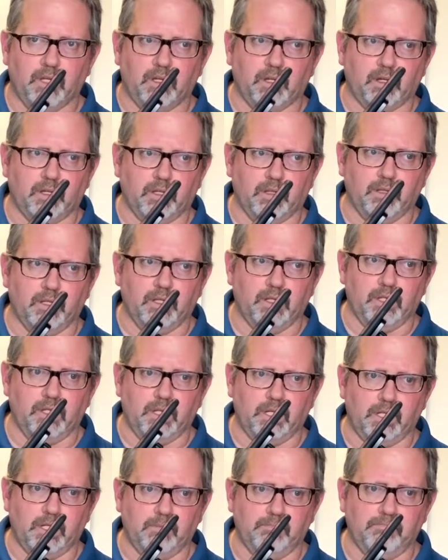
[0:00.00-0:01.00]
on
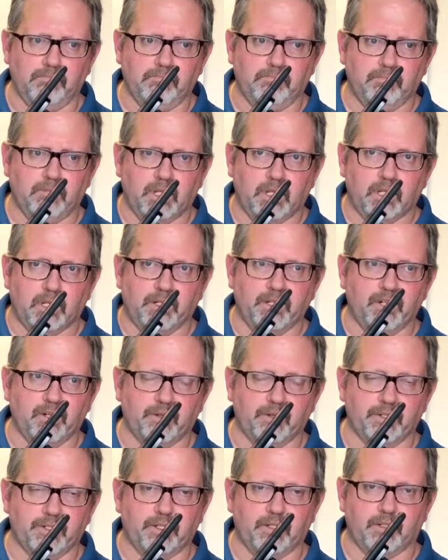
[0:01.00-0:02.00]
the
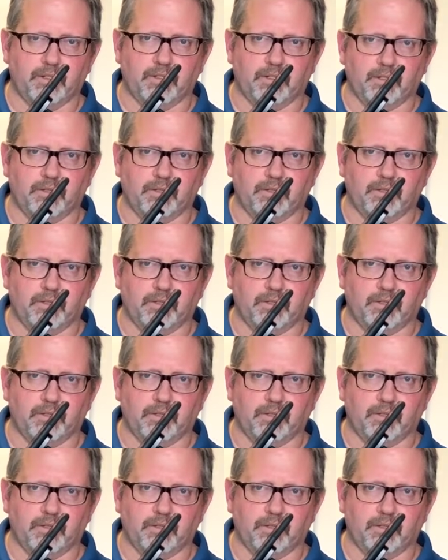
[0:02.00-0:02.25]
nearest